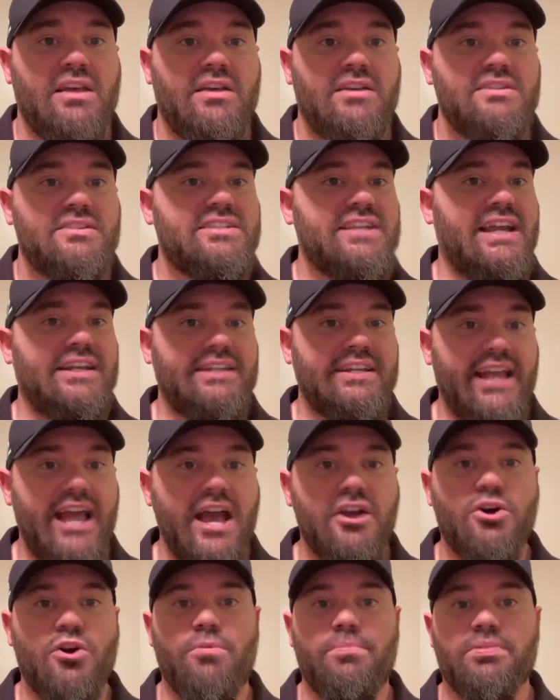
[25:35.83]
San
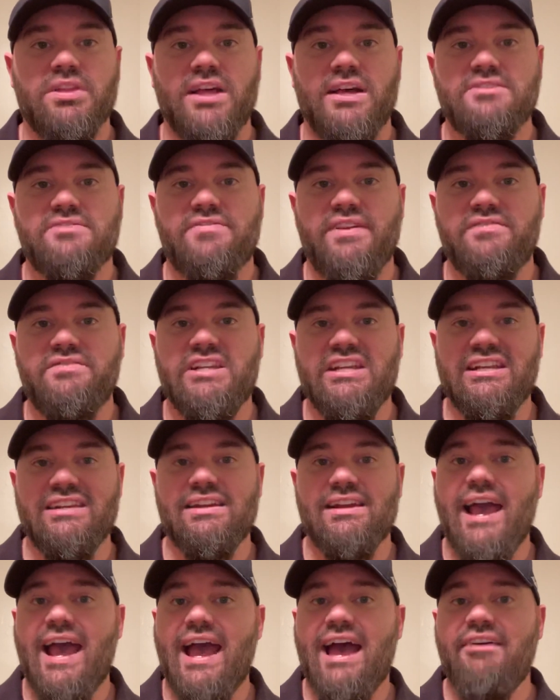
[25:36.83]
Diego plus
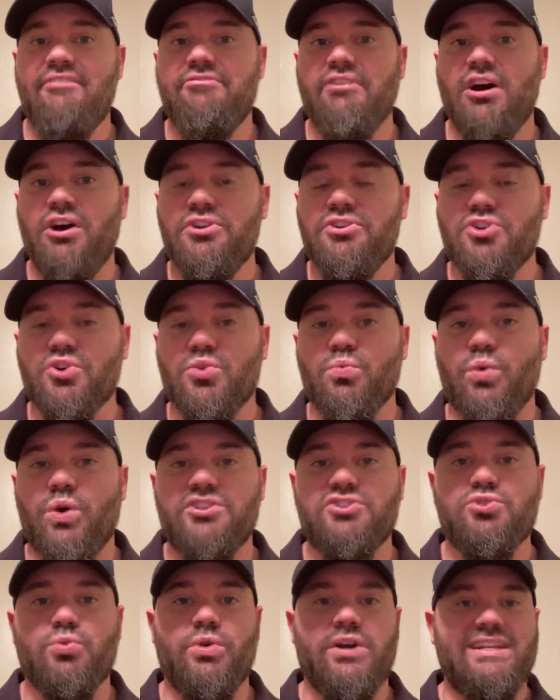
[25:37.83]
15.5 under
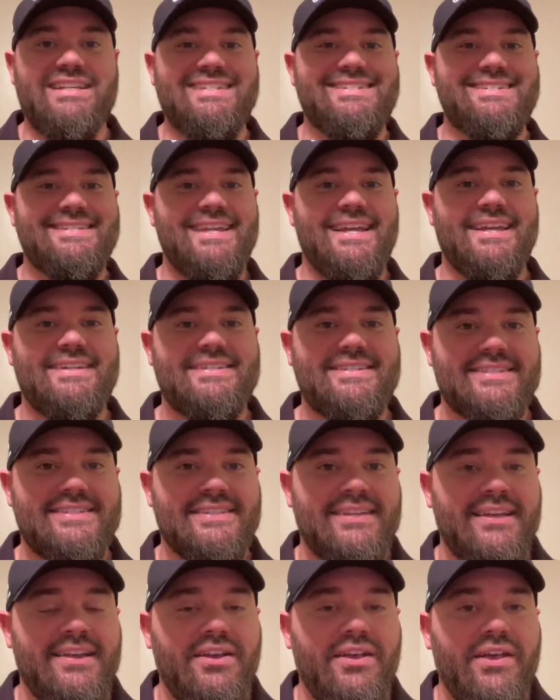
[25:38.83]

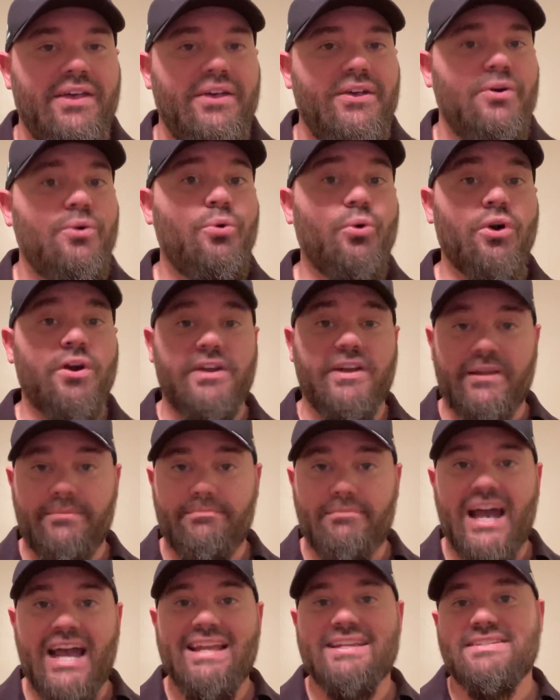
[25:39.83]
126, Oregon
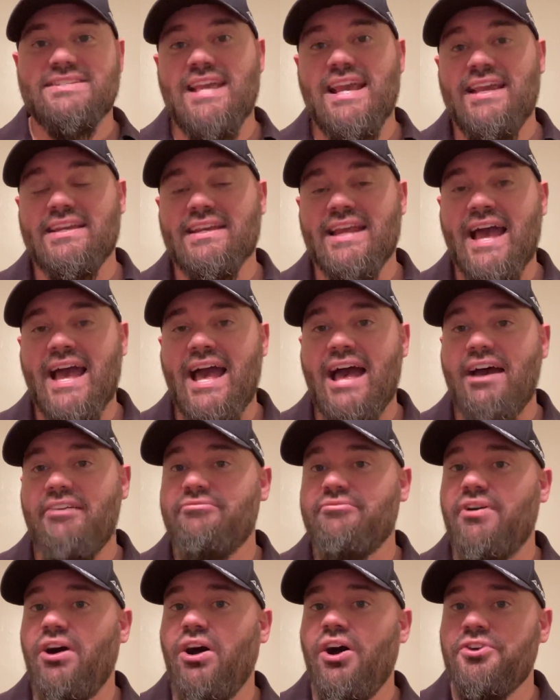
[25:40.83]
minus
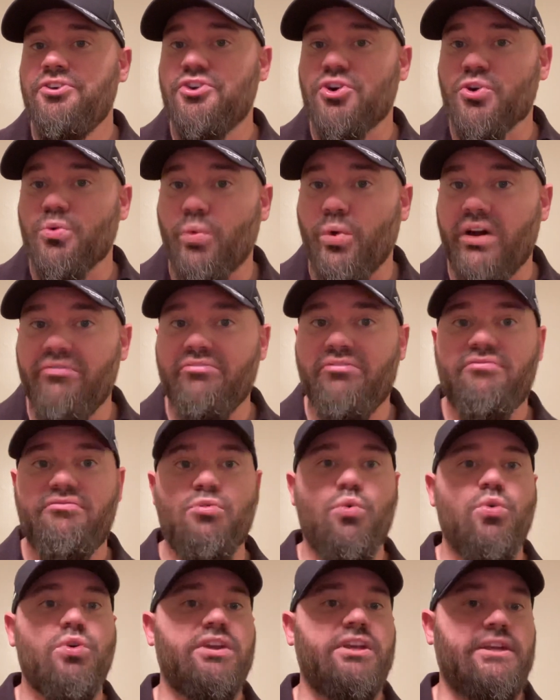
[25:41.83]
8.5 under
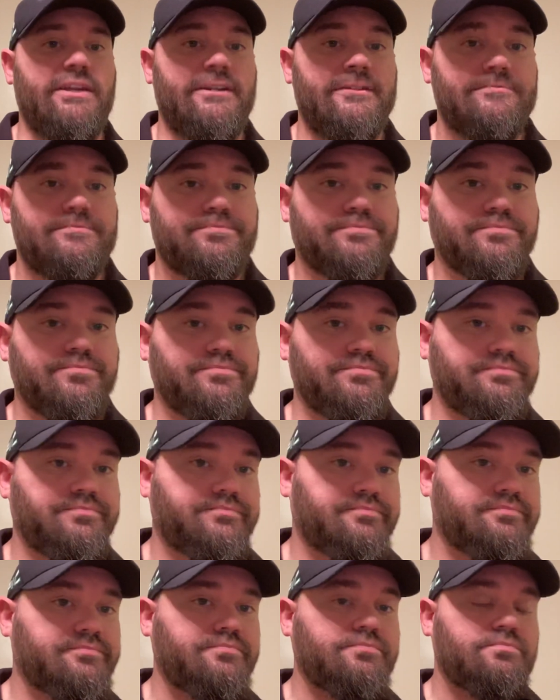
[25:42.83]
140,
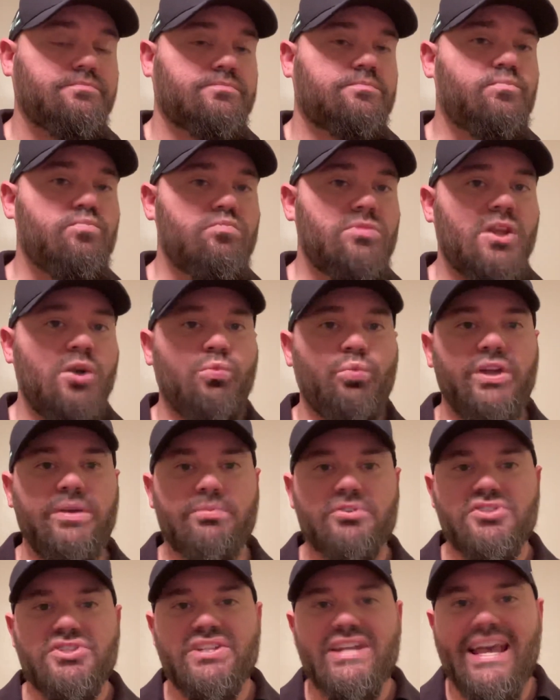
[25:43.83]

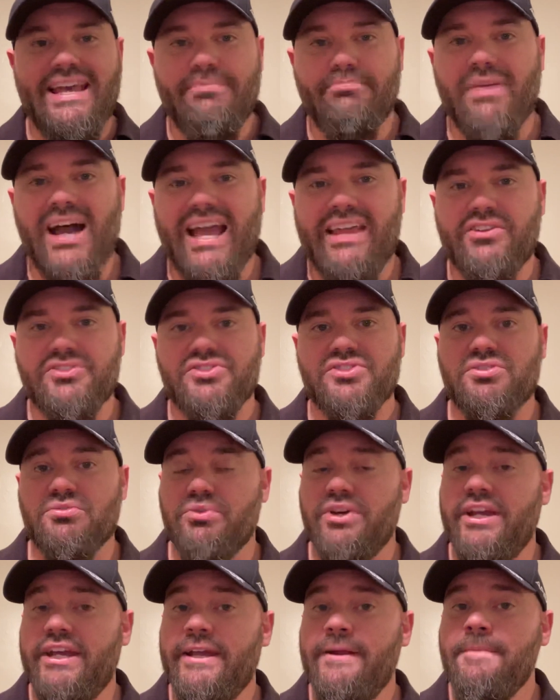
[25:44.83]
Weber State minus
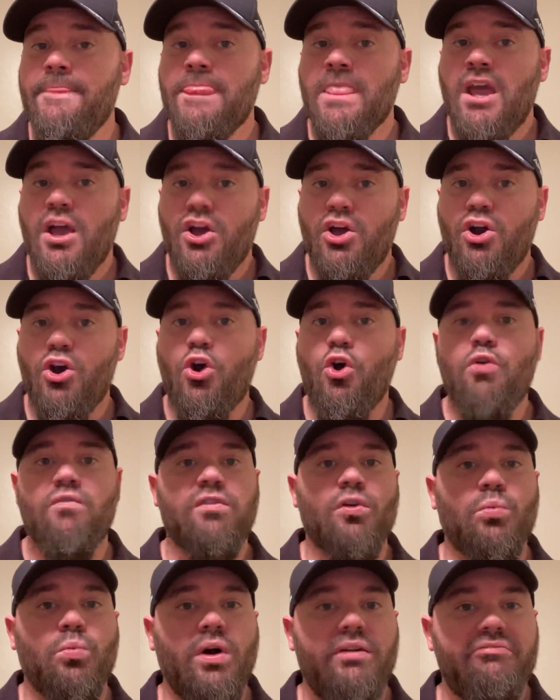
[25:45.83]
3
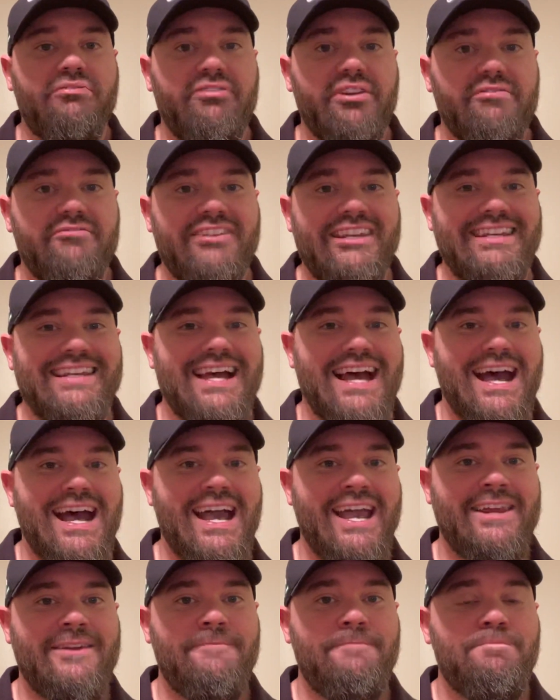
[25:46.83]
over
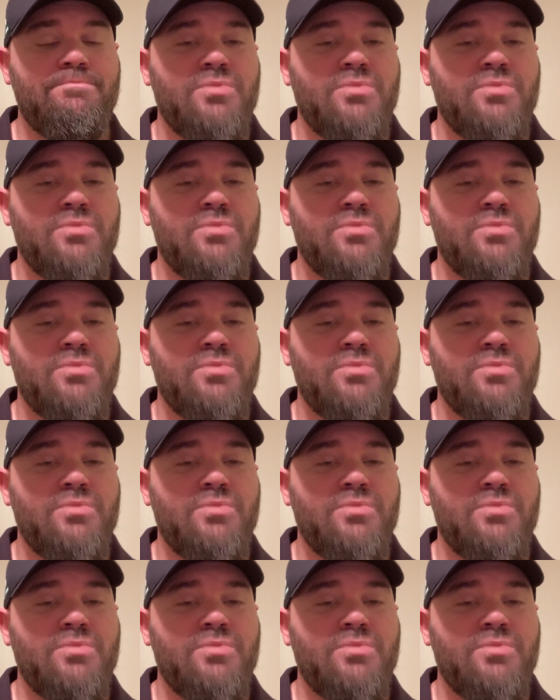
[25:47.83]
159,